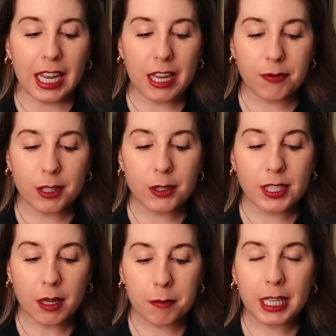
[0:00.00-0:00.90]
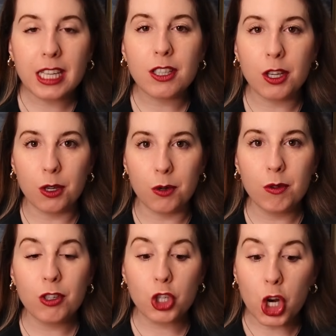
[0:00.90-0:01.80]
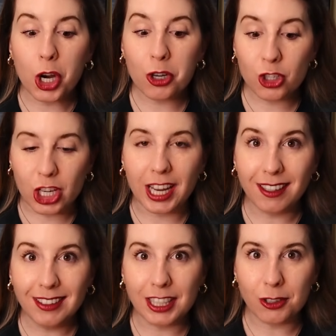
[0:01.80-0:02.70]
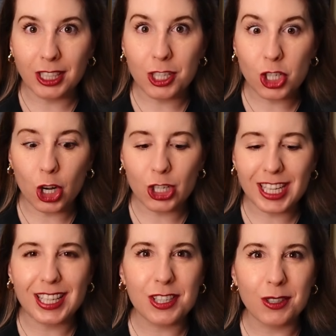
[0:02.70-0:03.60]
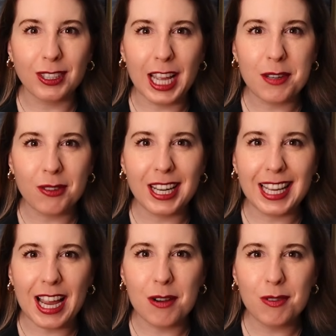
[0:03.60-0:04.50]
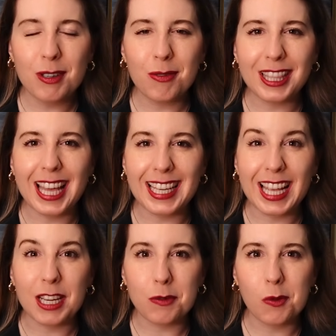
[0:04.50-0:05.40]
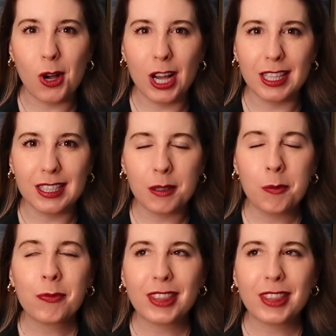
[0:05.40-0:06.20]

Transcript: If there's somebody new literally charging into your life right now with that Knight of Wands,